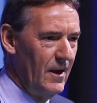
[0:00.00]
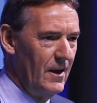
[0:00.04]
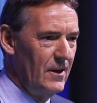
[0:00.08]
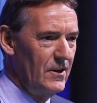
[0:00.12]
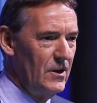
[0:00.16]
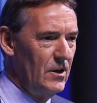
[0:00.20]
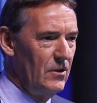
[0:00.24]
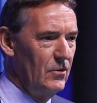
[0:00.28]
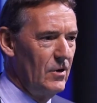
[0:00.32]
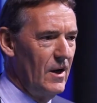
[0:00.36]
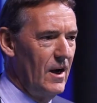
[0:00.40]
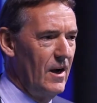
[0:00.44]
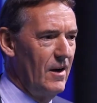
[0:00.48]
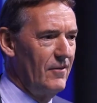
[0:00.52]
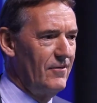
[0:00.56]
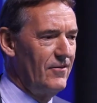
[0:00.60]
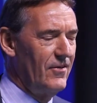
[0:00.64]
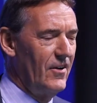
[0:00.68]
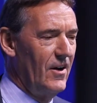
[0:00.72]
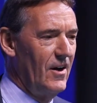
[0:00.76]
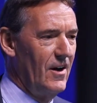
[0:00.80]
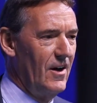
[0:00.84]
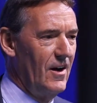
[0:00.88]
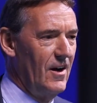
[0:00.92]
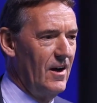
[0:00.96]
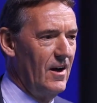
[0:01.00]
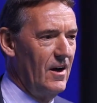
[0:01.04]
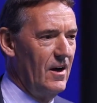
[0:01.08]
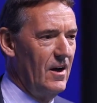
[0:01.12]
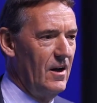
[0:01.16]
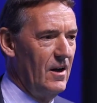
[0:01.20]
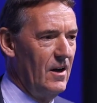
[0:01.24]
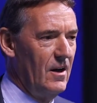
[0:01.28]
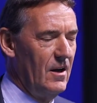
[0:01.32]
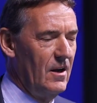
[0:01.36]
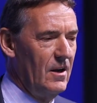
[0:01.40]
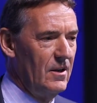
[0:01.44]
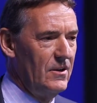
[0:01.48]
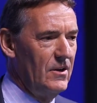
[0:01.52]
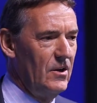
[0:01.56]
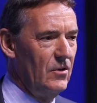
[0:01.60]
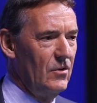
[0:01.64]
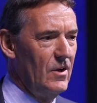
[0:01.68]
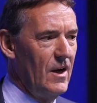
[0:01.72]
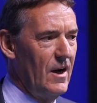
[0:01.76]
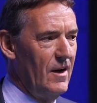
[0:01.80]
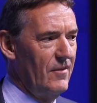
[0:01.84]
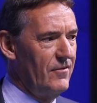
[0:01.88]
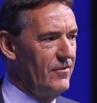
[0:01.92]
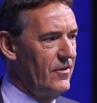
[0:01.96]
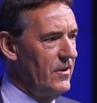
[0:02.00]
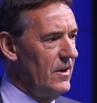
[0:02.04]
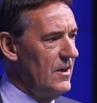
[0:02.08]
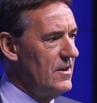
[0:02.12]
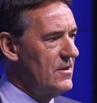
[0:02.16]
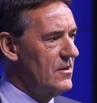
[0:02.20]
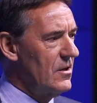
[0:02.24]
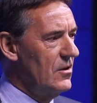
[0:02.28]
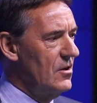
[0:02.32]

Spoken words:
You have these